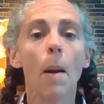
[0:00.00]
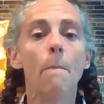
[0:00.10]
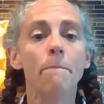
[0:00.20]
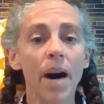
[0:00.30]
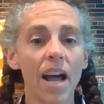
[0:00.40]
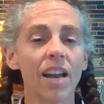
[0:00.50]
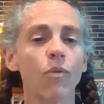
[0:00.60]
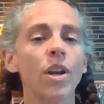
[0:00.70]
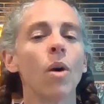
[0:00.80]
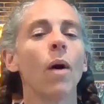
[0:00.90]
But
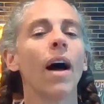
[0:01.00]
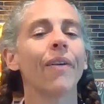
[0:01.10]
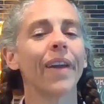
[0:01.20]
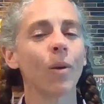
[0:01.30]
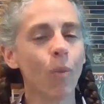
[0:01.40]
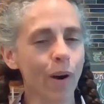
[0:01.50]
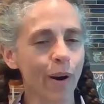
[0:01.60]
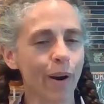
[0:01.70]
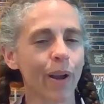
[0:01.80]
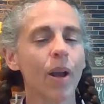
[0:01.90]
if we know how they
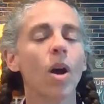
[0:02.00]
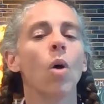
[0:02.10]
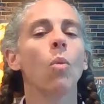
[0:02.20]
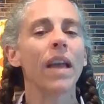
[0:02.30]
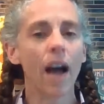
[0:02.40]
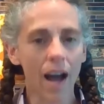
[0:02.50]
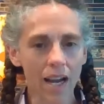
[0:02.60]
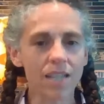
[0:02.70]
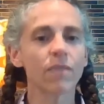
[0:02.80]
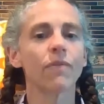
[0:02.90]
work, we
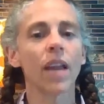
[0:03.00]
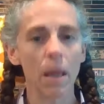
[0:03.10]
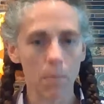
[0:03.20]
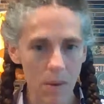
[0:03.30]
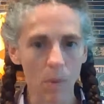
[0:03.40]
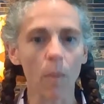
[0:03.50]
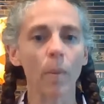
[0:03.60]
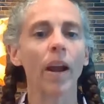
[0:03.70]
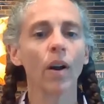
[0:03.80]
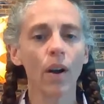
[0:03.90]
kind of can be
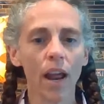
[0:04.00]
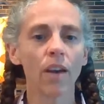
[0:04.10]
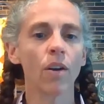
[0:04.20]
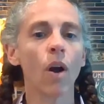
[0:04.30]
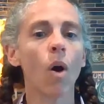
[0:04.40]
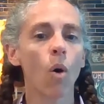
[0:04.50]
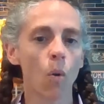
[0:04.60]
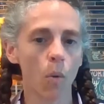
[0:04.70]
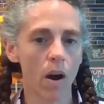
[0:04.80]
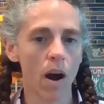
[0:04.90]
prepared and
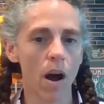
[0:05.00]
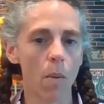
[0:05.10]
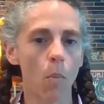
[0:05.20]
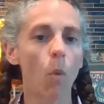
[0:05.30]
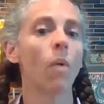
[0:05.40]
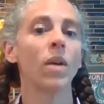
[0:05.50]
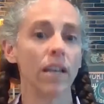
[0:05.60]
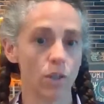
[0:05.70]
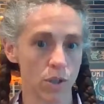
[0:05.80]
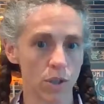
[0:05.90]
know what we
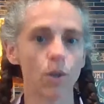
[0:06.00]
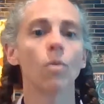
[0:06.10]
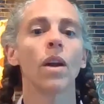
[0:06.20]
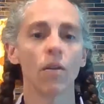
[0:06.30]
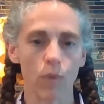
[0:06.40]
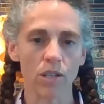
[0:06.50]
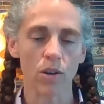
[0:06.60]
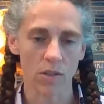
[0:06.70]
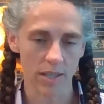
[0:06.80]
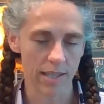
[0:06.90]
need to do if we
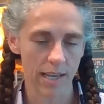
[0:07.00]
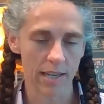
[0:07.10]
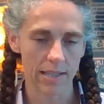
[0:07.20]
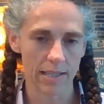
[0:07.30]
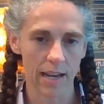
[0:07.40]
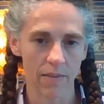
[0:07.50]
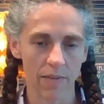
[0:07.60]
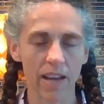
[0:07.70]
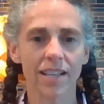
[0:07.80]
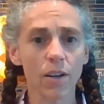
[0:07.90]
start to see any side
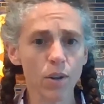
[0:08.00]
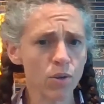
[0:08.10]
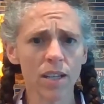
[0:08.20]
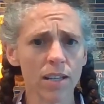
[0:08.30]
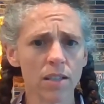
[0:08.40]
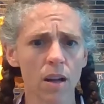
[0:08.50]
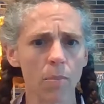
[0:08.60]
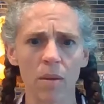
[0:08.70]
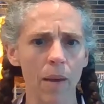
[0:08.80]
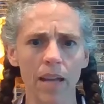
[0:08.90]
effects. And usually it's
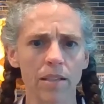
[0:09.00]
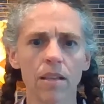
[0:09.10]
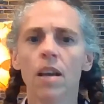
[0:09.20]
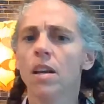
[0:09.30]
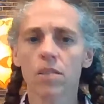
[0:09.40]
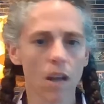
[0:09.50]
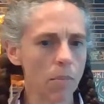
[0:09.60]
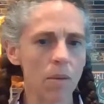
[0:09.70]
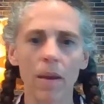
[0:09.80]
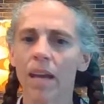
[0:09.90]
stop the meds.
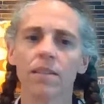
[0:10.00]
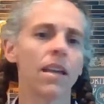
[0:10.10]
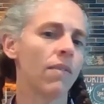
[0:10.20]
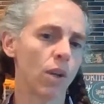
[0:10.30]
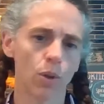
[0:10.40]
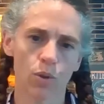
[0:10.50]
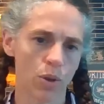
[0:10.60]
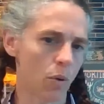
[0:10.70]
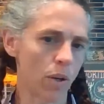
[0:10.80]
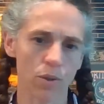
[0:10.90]
Stop the meds and they're
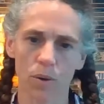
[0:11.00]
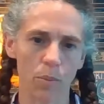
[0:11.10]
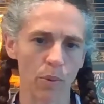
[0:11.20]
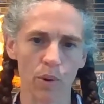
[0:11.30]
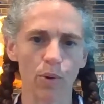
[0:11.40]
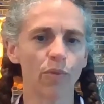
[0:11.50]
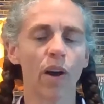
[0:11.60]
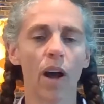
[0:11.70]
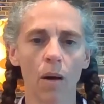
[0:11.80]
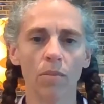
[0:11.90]
usually going to improve,
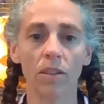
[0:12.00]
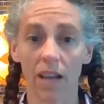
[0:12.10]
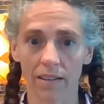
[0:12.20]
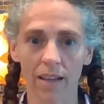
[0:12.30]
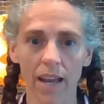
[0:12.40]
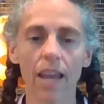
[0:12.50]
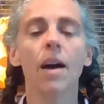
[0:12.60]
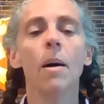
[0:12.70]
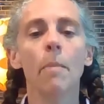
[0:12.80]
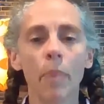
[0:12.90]
luckily.
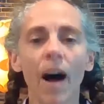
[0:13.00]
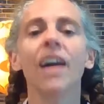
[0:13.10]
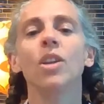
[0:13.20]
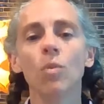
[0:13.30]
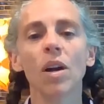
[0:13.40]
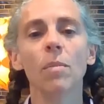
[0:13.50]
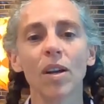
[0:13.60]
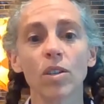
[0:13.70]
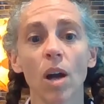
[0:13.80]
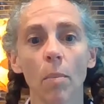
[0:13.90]
But you want to be
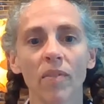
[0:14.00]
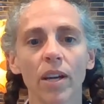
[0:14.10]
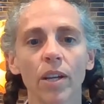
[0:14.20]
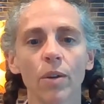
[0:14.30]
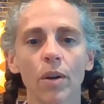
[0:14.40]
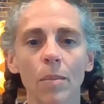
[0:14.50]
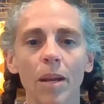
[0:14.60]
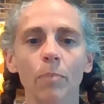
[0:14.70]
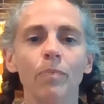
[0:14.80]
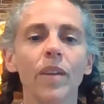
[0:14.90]
on top of it, you know what I
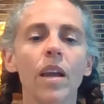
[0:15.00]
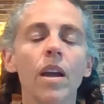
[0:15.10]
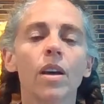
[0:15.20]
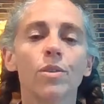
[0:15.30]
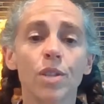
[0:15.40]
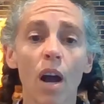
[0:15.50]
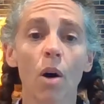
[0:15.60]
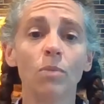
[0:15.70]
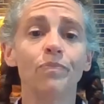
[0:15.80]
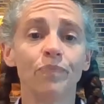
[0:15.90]
mean?
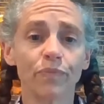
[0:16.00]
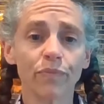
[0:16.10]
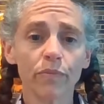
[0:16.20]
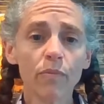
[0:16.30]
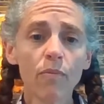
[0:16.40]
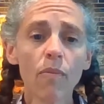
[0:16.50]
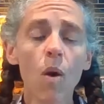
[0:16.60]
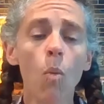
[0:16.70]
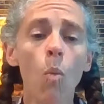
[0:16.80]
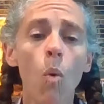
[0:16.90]
So,
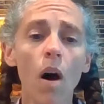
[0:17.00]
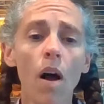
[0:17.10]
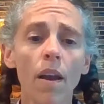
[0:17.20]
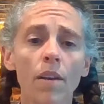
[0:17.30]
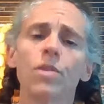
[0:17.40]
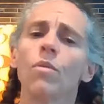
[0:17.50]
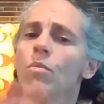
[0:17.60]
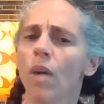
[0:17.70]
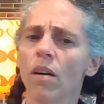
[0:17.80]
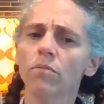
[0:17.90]

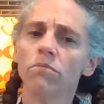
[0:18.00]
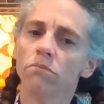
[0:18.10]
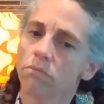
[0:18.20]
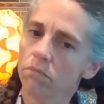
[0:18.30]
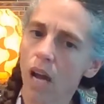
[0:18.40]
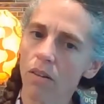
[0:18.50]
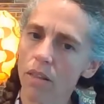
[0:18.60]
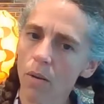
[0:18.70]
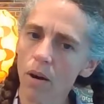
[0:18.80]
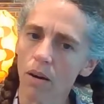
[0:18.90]
how do
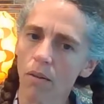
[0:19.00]
they work,